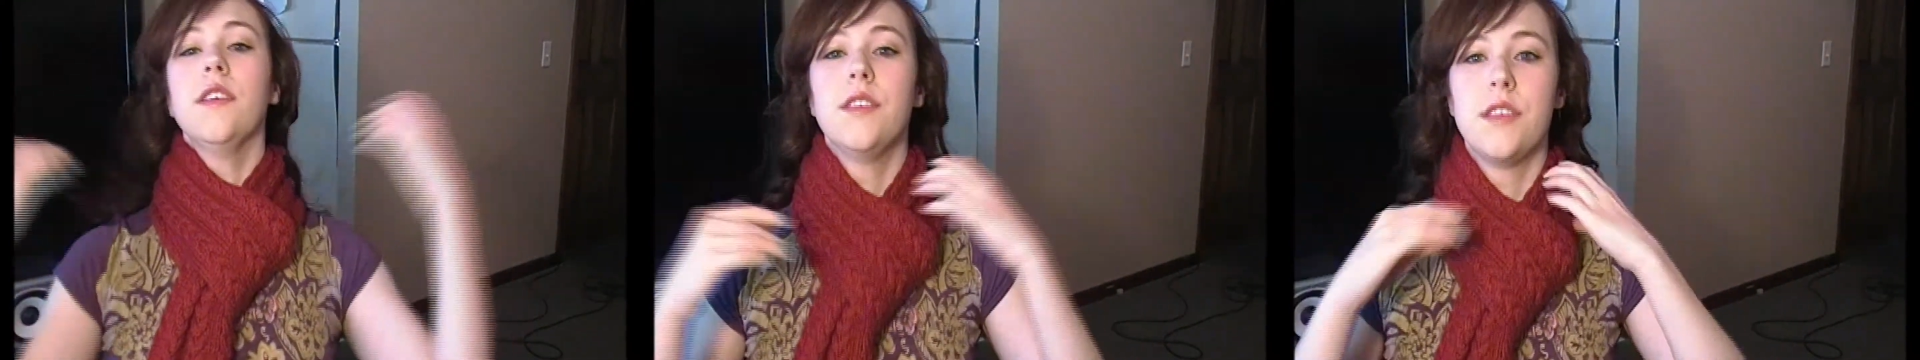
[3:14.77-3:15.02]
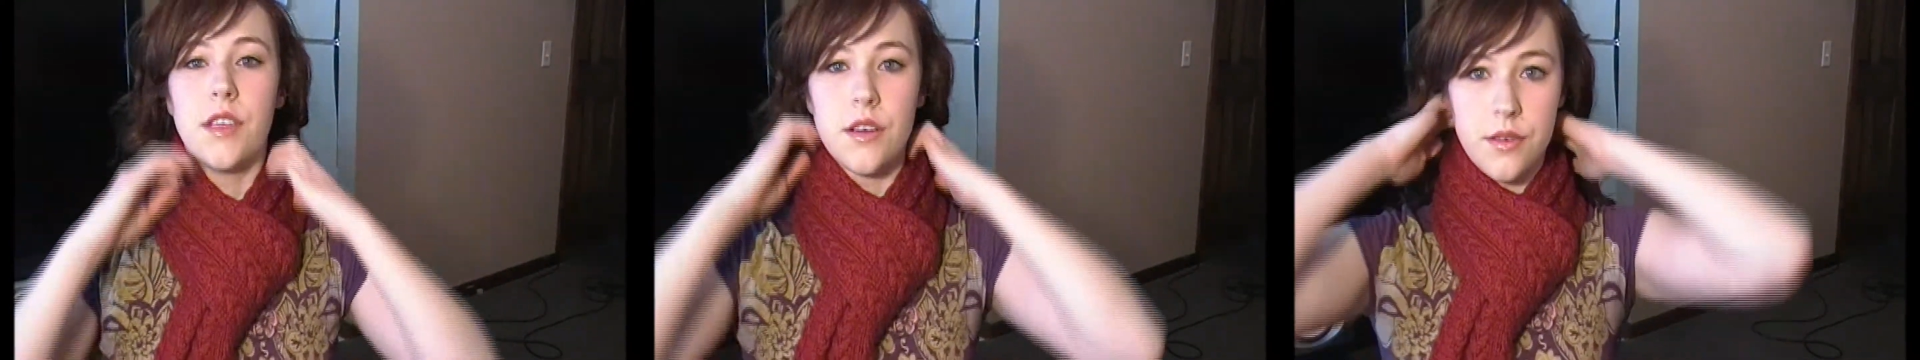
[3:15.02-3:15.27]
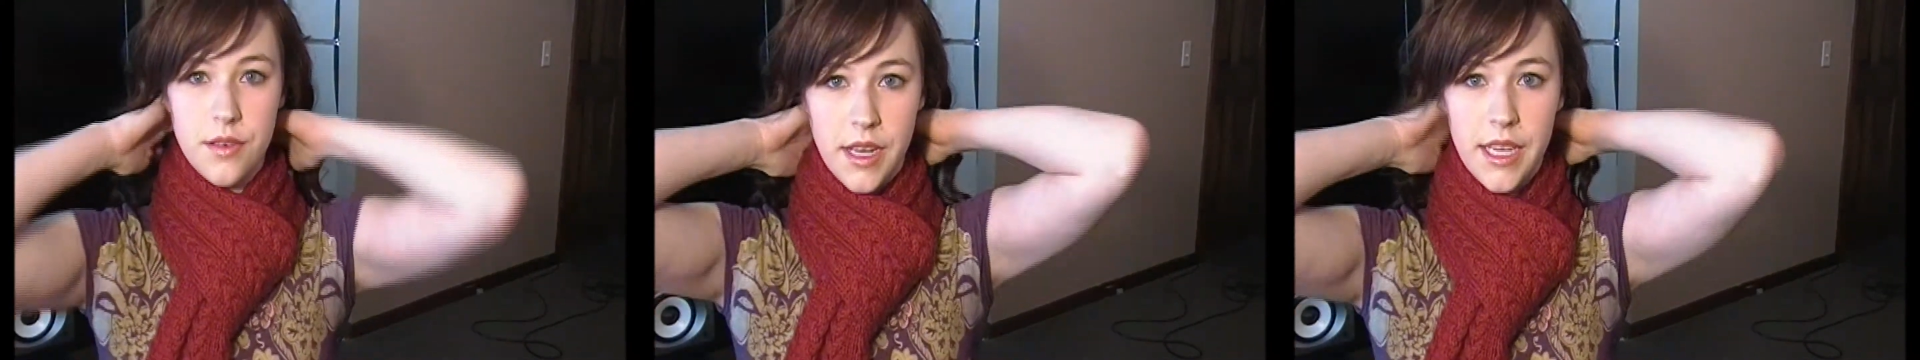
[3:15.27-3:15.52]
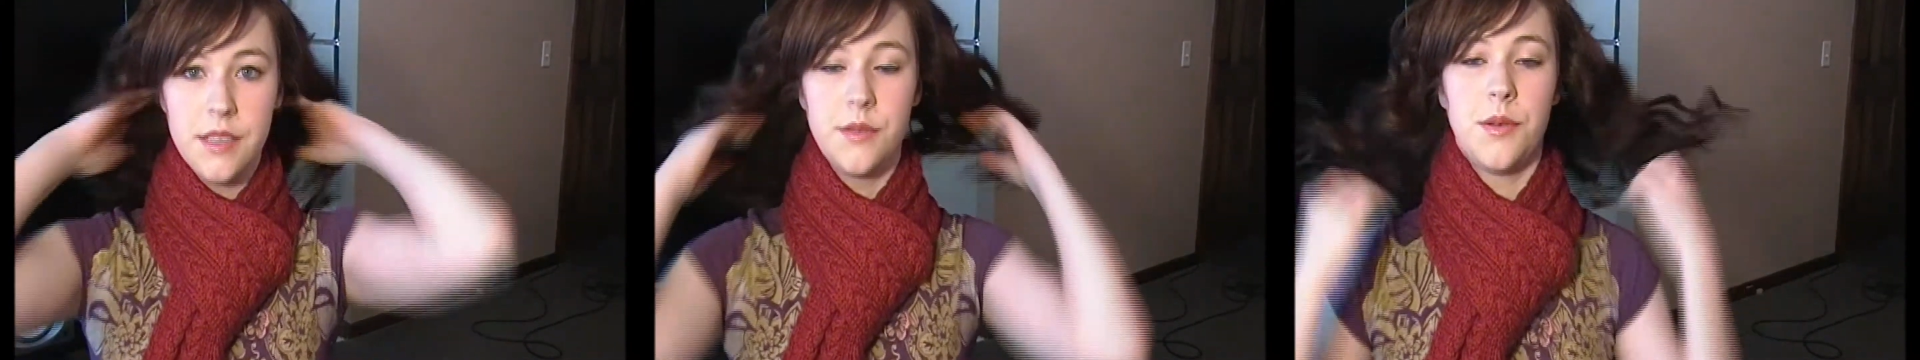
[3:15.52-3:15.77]
So
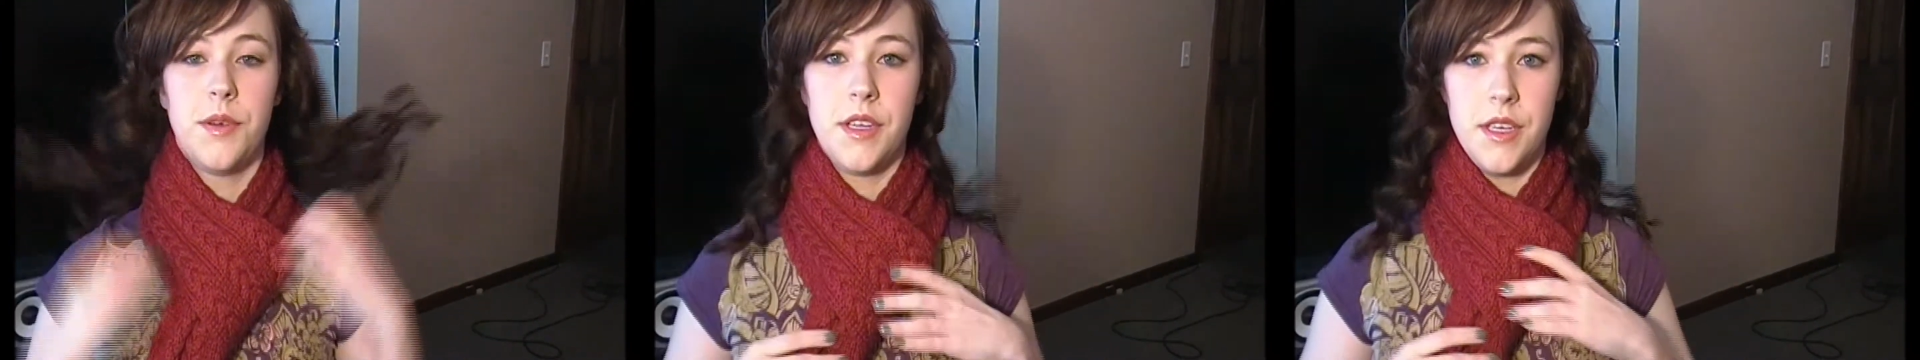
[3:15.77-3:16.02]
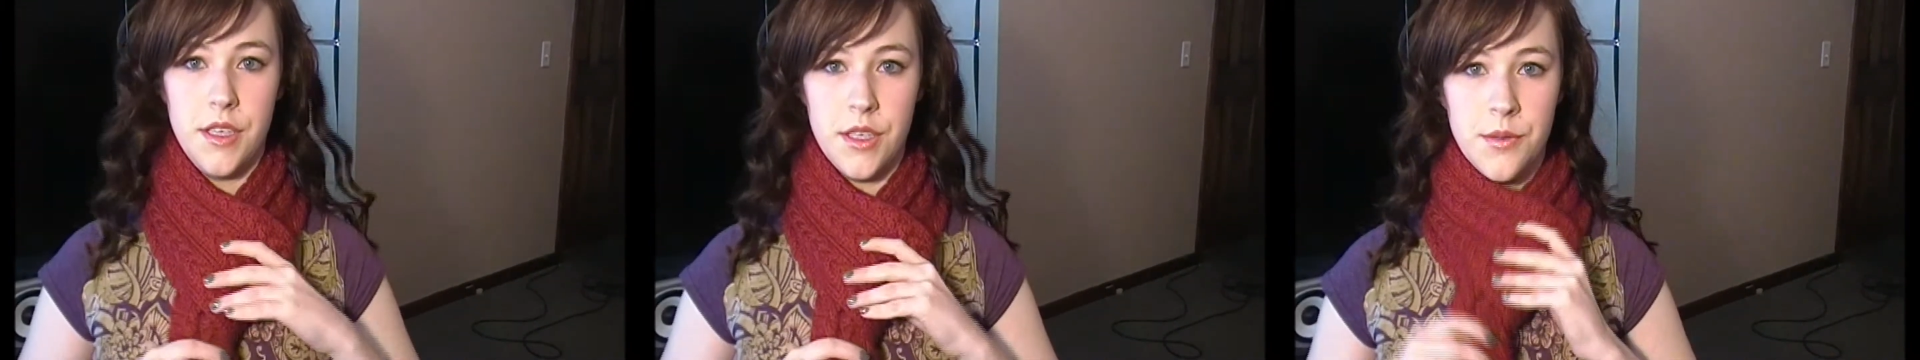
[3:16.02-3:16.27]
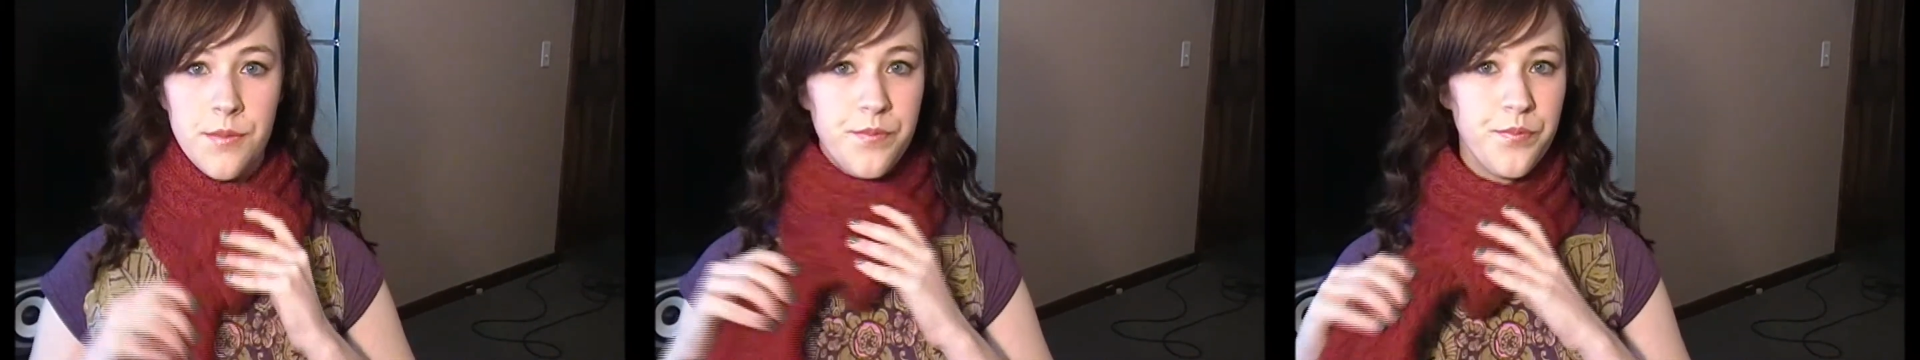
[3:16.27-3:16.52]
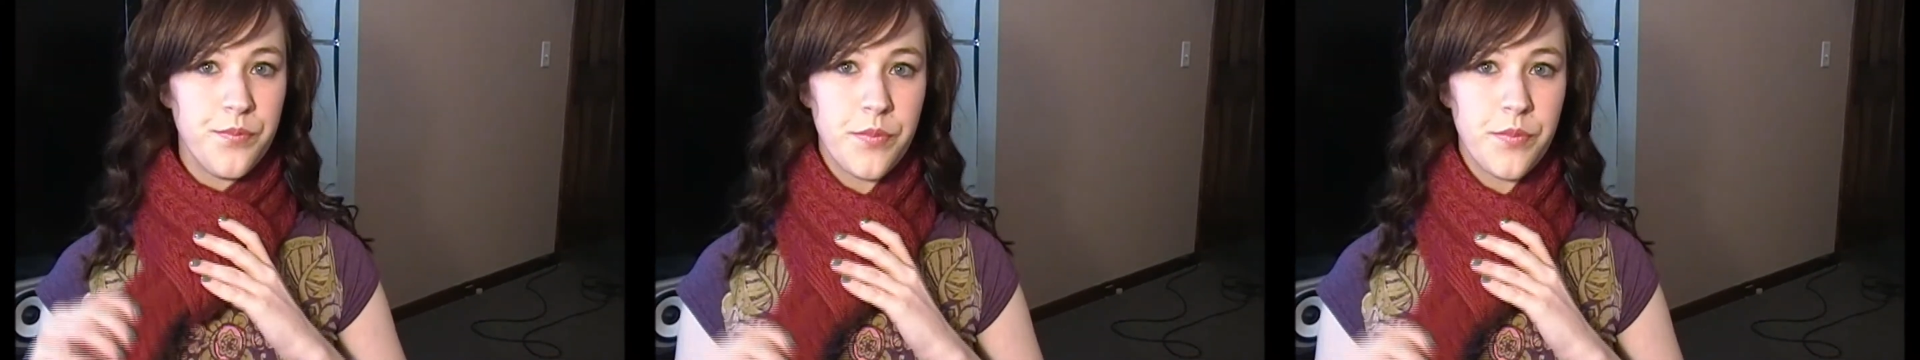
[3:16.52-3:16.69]
next what we're going to do